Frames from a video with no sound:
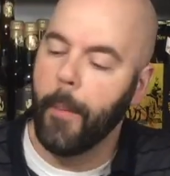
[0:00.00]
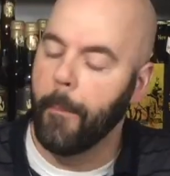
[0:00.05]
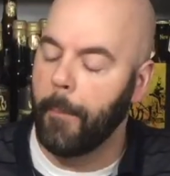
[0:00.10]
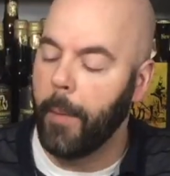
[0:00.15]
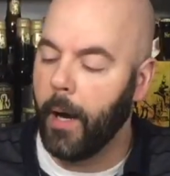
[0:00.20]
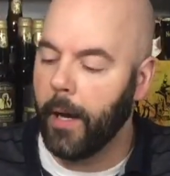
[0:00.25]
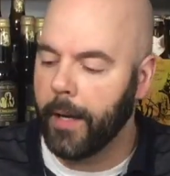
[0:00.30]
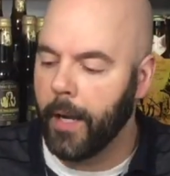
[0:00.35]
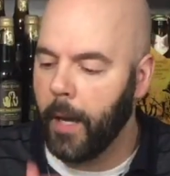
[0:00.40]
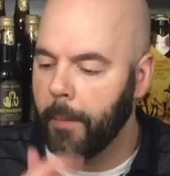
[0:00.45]

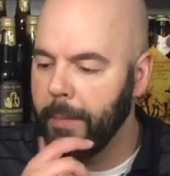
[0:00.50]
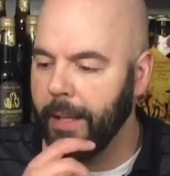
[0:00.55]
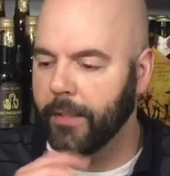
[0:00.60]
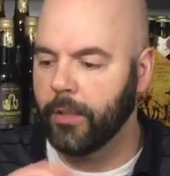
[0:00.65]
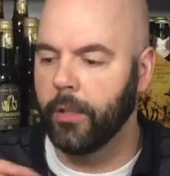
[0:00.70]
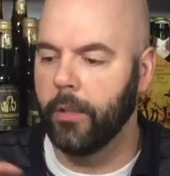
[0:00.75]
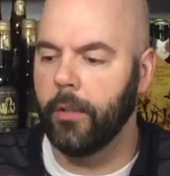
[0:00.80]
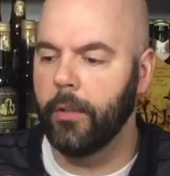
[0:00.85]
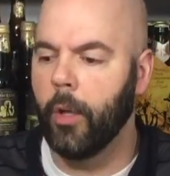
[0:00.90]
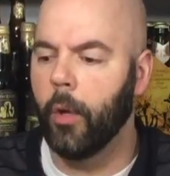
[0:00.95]
But yeah,
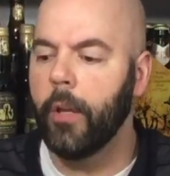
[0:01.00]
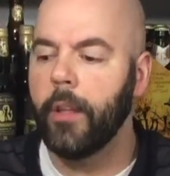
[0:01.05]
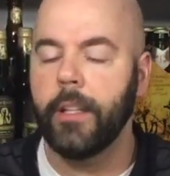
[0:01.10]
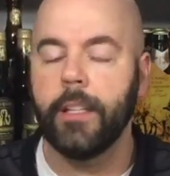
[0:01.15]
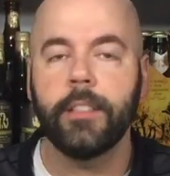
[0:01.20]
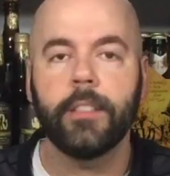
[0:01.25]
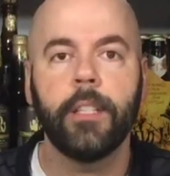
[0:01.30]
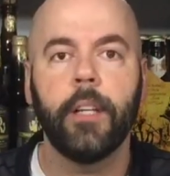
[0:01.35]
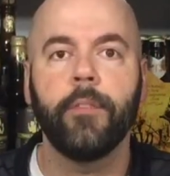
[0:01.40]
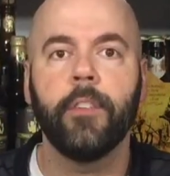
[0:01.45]
so the only thing
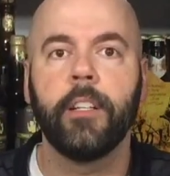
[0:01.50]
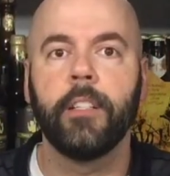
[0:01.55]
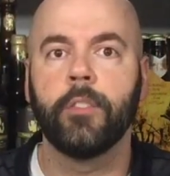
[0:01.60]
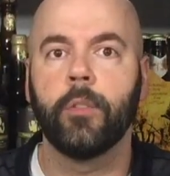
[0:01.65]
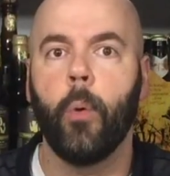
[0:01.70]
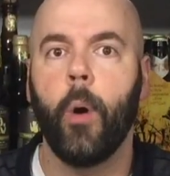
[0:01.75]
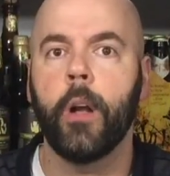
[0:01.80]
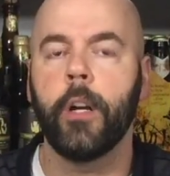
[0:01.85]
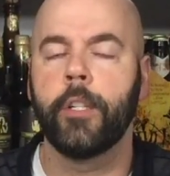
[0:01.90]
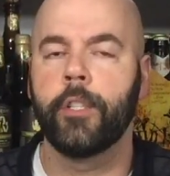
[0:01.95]
that's different is
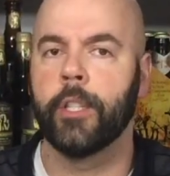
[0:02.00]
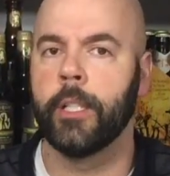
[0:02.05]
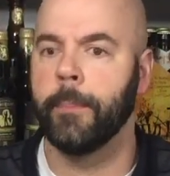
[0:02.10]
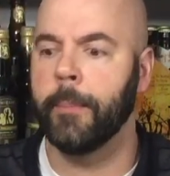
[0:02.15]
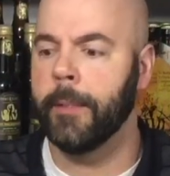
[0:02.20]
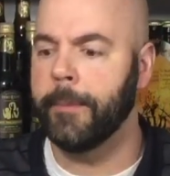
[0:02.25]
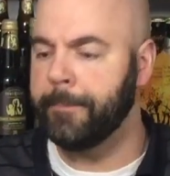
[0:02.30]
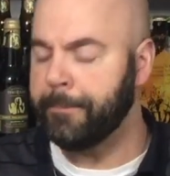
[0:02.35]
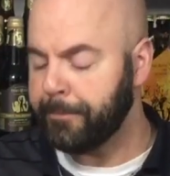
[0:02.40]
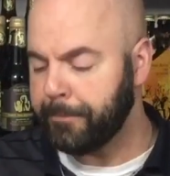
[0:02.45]
the water
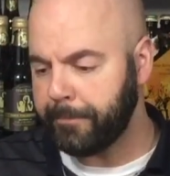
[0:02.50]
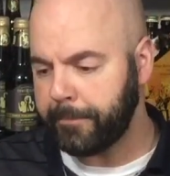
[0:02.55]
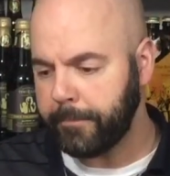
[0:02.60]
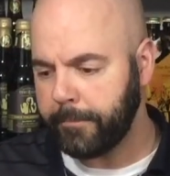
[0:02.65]
treatment.